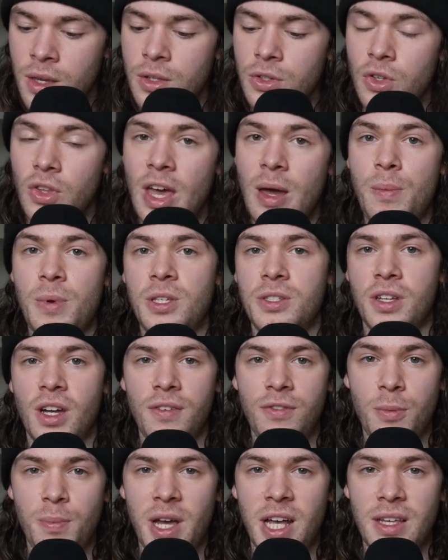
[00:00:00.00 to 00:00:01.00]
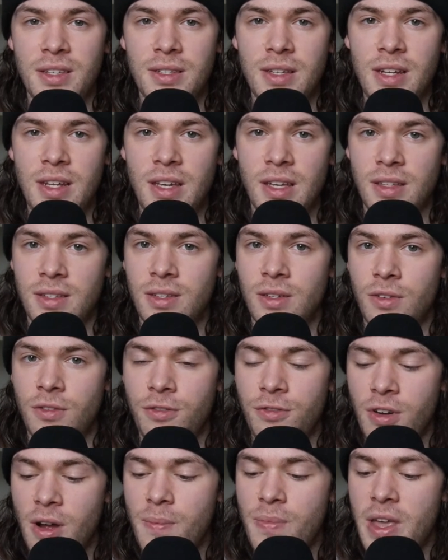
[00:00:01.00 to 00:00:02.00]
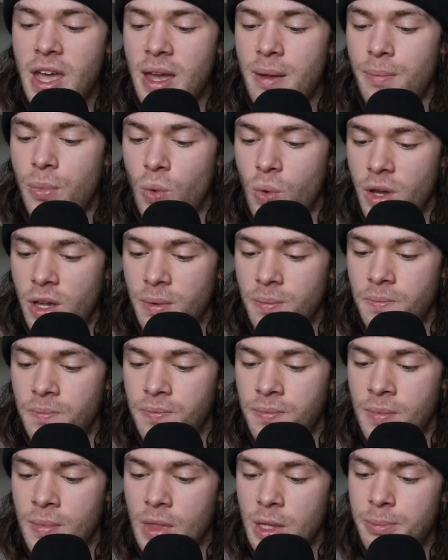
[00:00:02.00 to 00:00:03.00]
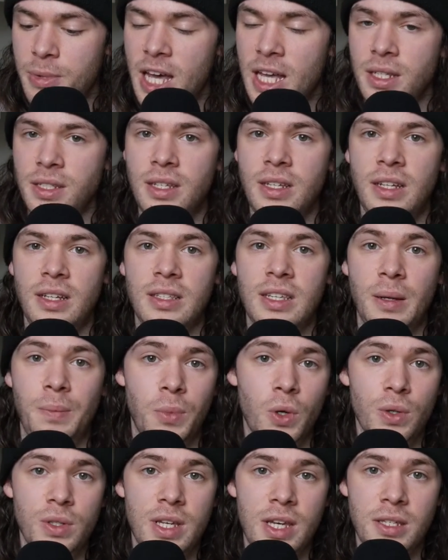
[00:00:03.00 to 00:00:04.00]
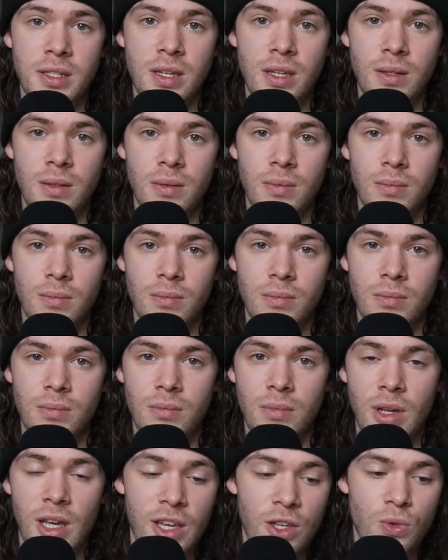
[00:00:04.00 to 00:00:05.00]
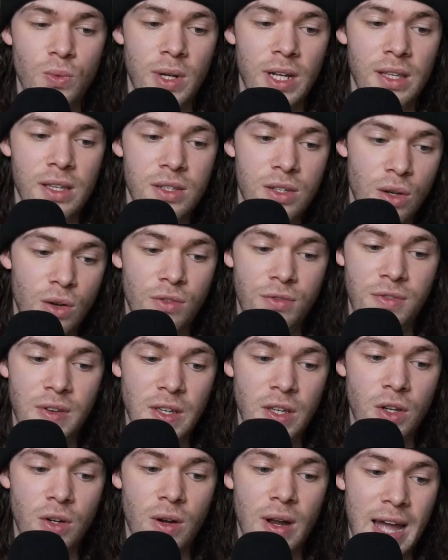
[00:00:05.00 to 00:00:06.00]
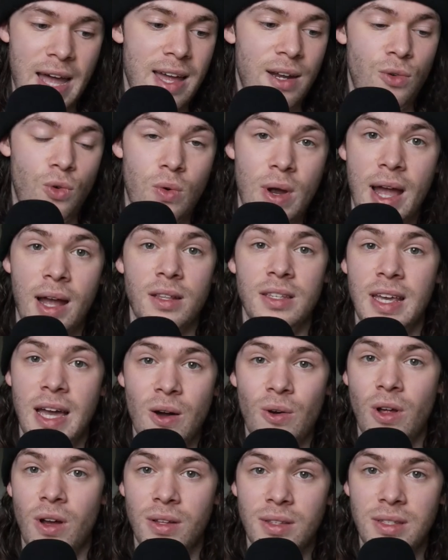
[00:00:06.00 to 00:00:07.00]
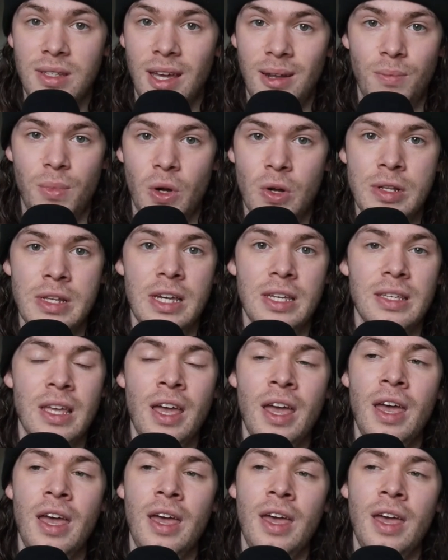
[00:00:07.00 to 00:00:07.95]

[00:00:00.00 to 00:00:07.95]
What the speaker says: So that pissed off the Palestinians. From that point, the Palestinians had protested. Israelis, go figure, had cracked down on said protest.